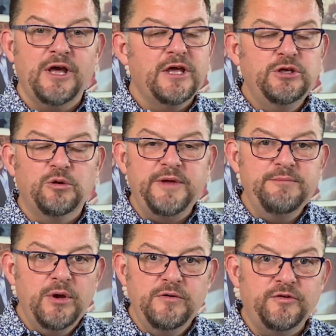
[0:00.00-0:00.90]
You'll be
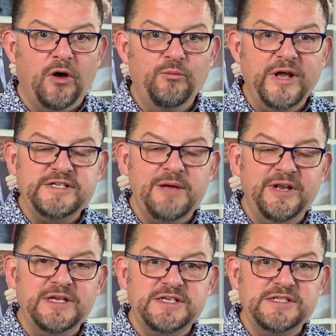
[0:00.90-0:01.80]
moved on when 10
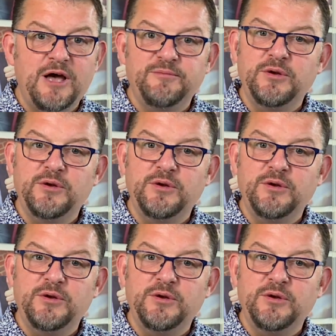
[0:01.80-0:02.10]
minutes is up.